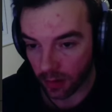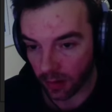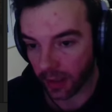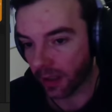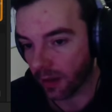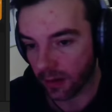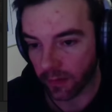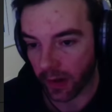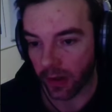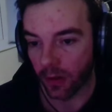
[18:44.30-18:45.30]
like
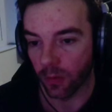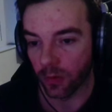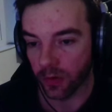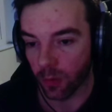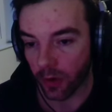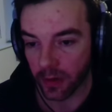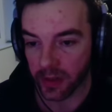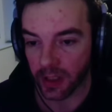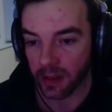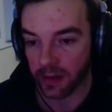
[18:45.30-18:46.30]
value was
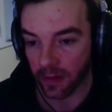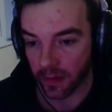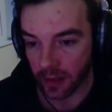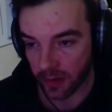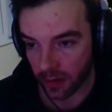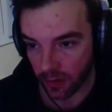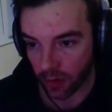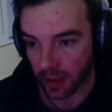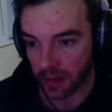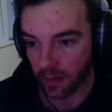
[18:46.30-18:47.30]
106 in this
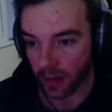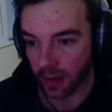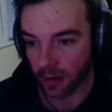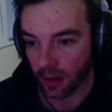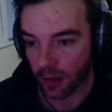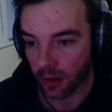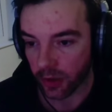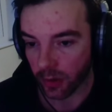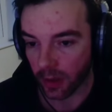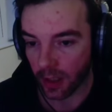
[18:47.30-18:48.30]
trace. If I
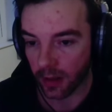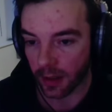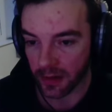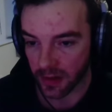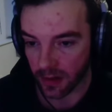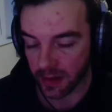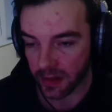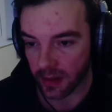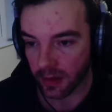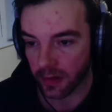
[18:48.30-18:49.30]
show again, now it's
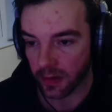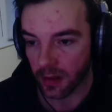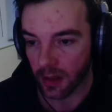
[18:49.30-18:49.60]
96.